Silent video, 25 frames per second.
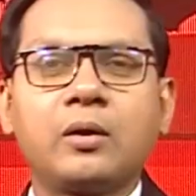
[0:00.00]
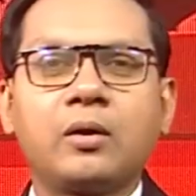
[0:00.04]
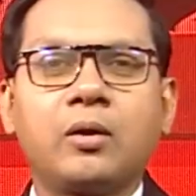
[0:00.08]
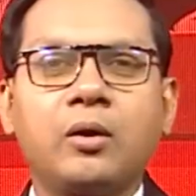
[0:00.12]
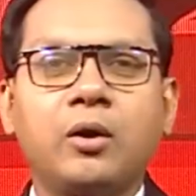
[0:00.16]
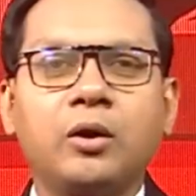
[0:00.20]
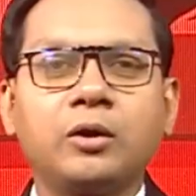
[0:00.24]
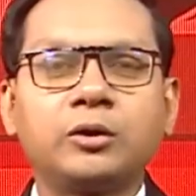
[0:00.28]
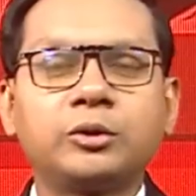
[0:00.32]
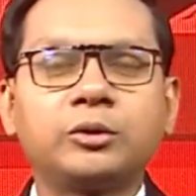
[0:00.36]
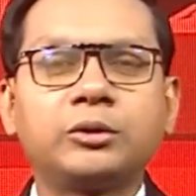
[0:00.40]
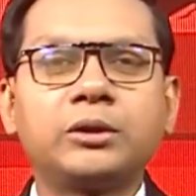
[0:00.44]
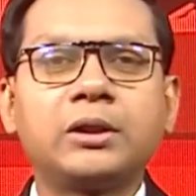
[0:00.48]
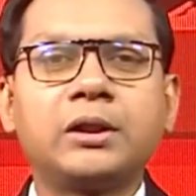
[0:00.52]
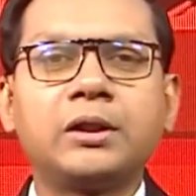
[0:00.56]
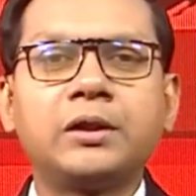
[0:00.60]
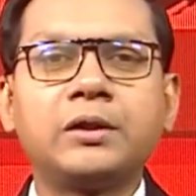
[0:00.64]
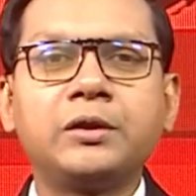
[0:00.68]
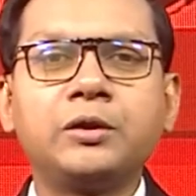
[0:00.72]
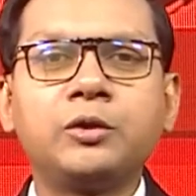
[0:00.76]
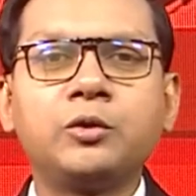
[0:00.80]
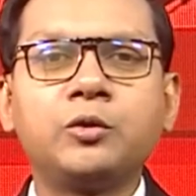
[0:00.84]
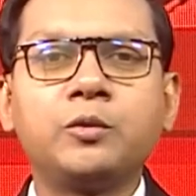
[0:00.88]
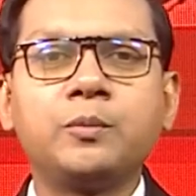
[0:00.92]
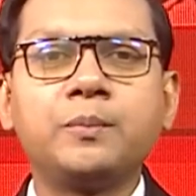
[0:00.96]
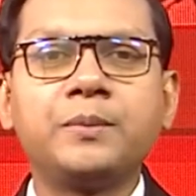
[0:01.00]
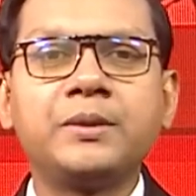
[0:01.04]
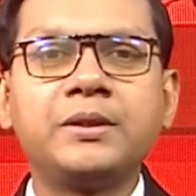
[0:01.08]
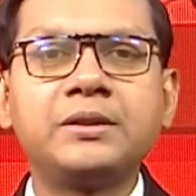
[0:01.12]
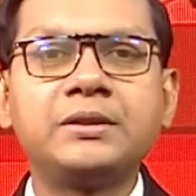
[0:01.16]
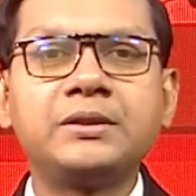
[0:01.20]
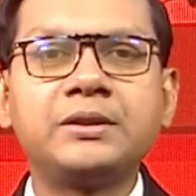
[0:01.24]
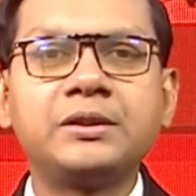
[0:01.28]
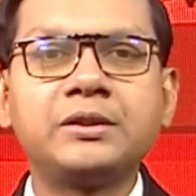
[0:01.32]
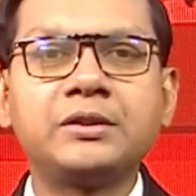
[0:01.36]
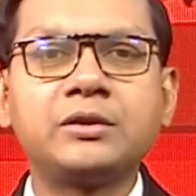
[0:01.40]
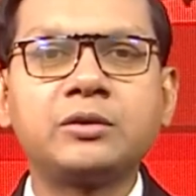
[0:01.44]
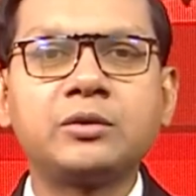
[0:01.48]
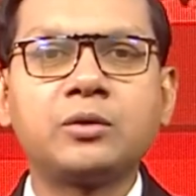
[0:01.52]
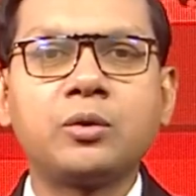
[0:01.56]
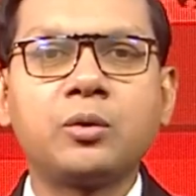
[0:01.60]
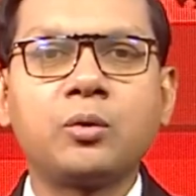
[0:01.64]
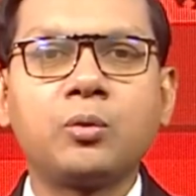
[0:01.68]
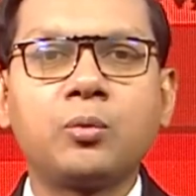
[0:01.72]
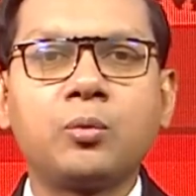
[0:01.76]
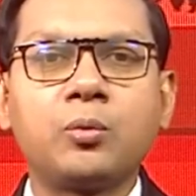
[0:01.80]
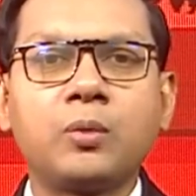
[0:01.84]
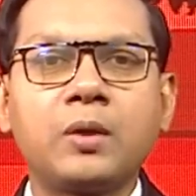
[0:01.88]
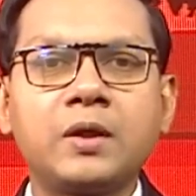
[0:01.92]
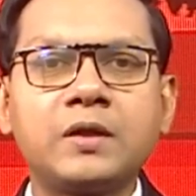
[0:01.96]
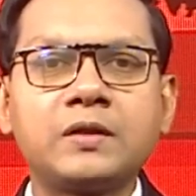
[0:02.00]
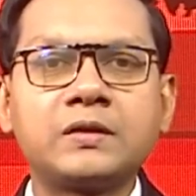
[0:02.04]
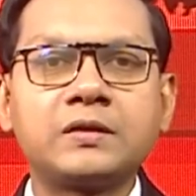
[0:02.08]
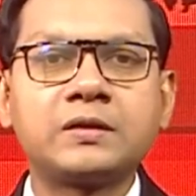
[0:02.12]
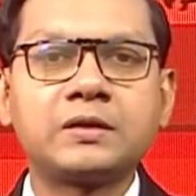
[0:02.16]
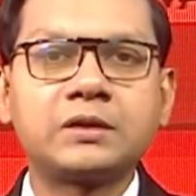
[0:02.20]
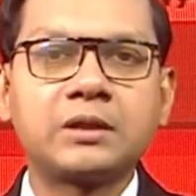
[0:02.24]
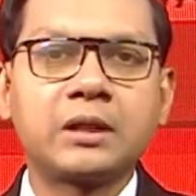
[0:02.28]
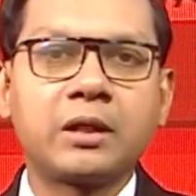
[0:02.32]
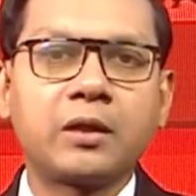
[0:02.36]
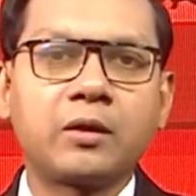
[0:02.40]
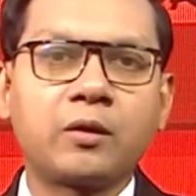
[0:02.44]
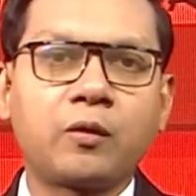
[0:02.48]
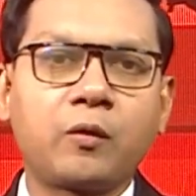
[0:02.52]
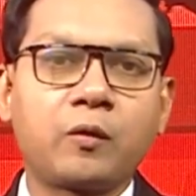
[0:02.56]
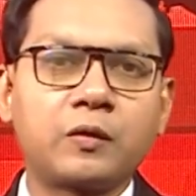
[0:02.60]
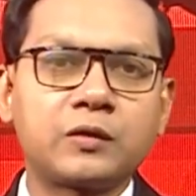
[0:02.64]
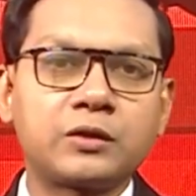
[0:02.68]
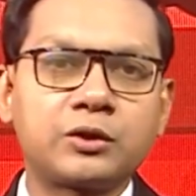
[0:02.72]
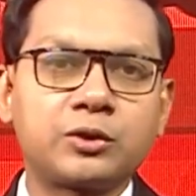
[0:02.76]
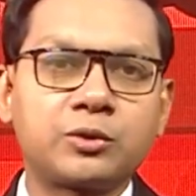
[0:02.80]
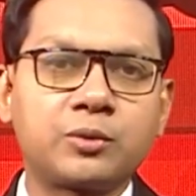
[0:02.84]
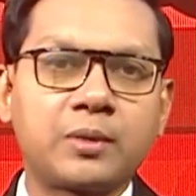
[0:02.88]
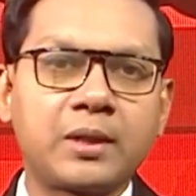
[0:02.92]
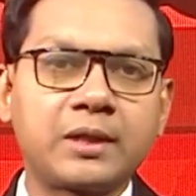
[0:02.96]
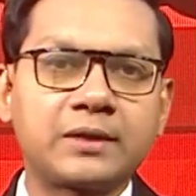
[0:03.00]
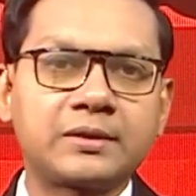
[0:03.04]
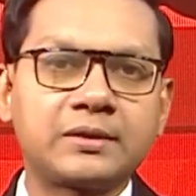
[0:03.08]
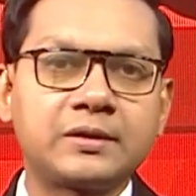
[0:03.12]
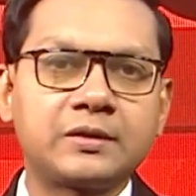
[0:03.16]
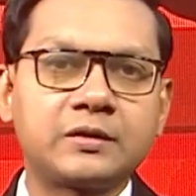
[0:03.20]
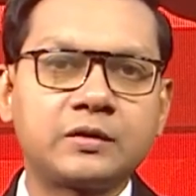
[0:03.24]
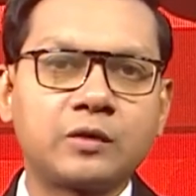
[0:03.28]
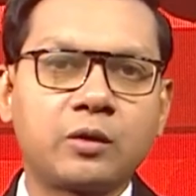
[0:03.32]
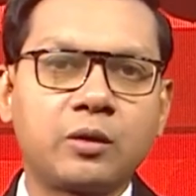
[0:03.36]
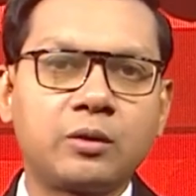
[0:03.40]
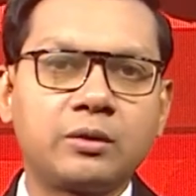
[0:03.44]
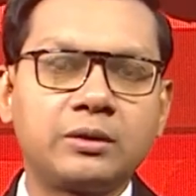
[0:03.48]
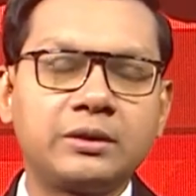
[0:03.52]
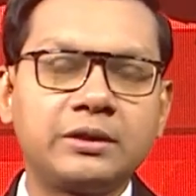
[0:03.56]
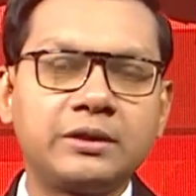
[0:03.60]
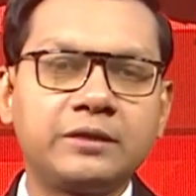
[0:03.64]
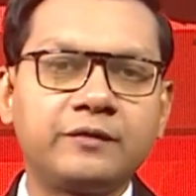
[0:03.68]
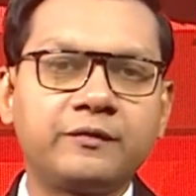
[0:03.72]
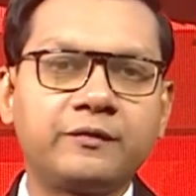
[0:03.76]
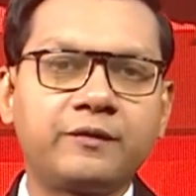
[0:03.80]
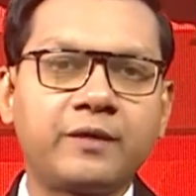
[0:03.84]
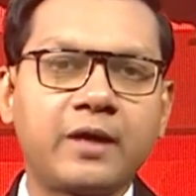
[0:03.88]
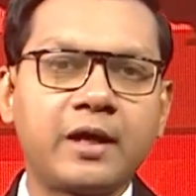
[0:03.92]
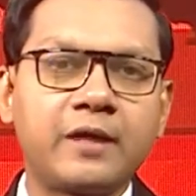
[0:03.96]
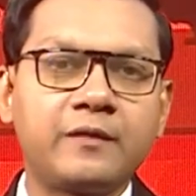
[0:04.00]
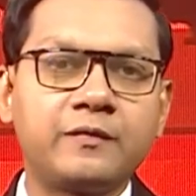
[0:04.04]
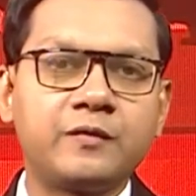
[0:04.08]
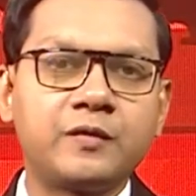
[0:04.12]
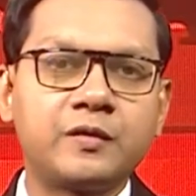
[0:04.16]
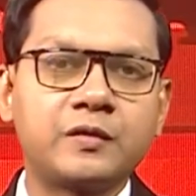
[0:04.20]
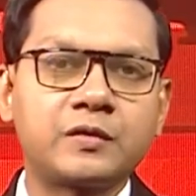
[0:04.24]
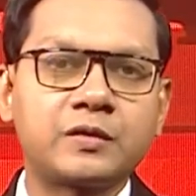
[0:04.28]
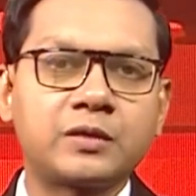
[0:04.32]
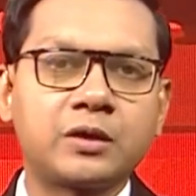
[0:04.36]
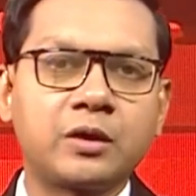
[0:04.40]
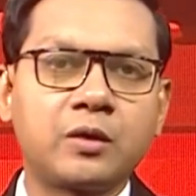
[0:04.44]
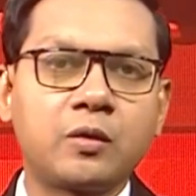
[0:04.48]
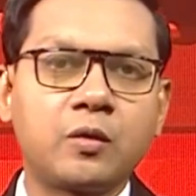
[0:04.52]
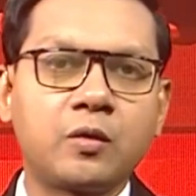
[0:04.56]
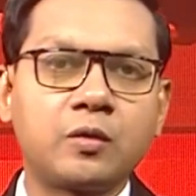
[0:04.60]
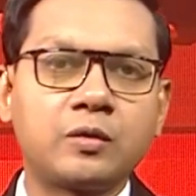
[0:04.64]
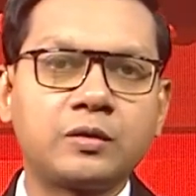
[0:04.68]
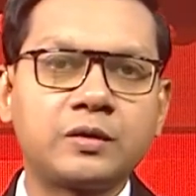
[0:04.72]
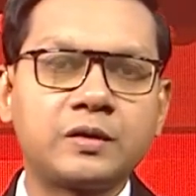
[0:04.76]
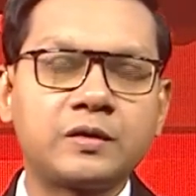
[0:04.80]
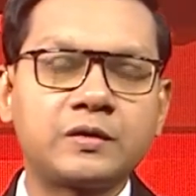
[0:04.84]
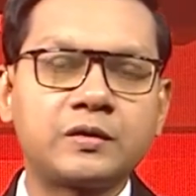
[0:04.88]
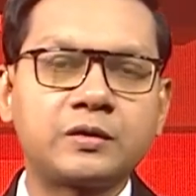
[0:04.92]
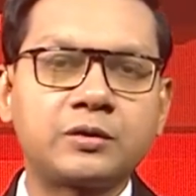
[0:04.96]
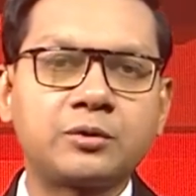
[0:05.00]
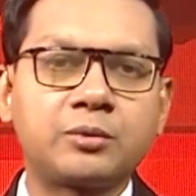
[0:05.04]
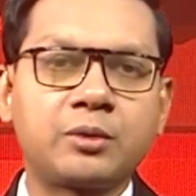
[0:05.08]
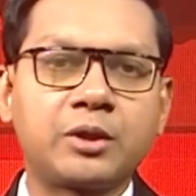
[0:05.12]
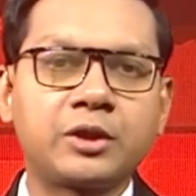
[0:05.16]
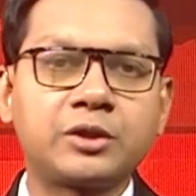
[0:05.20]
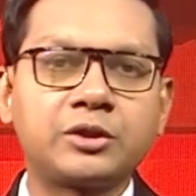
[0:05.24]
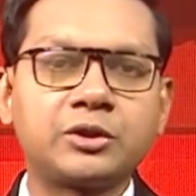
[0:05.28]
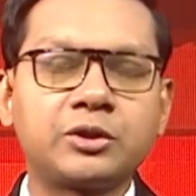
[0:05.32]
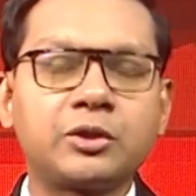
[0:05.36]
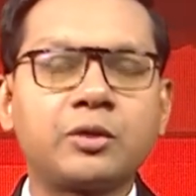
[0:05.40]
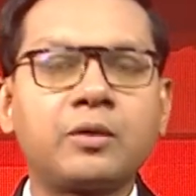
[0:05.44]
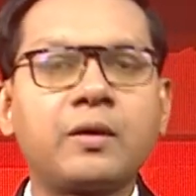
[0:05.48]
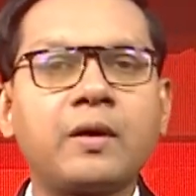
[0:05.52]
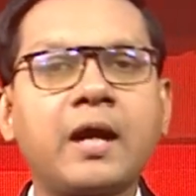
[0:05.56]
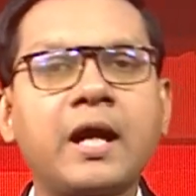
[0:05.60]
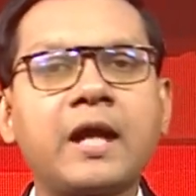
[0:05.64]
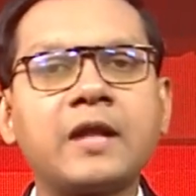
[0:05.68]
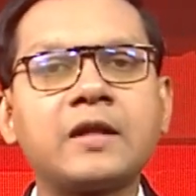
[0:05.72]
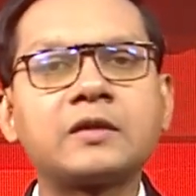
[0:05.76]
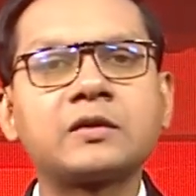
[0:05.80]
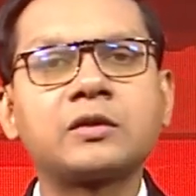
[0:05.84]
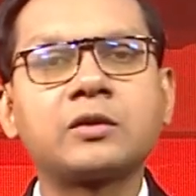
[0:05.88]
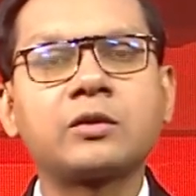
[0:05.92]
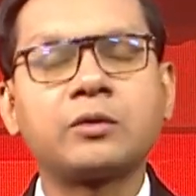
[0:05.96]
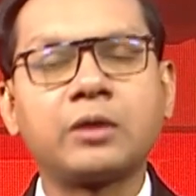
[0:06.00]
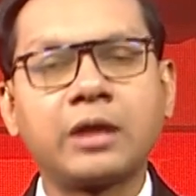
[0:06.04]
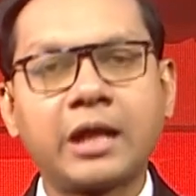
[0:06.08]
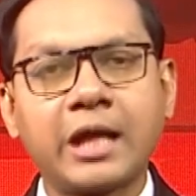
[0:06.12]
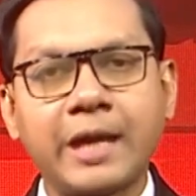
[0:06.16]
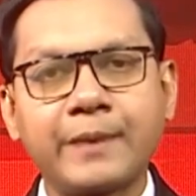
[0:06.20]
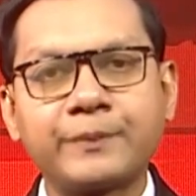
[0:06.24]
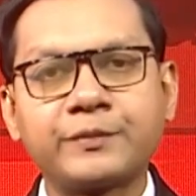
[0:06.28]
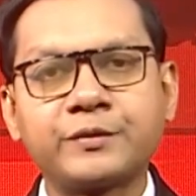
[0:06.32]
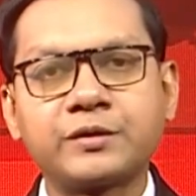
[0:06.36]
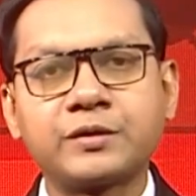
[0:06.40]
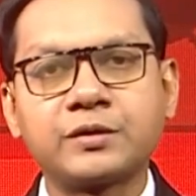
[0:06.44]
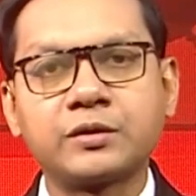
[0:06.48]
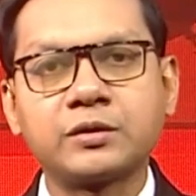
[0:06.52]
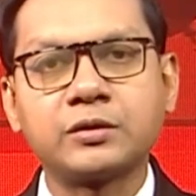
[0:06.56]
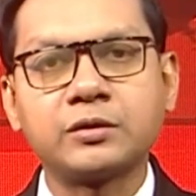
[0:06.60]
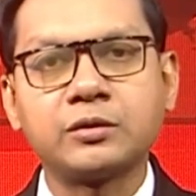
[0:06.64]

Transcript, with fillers: Although the new building was constructed only five years ago, the structure has collapsed.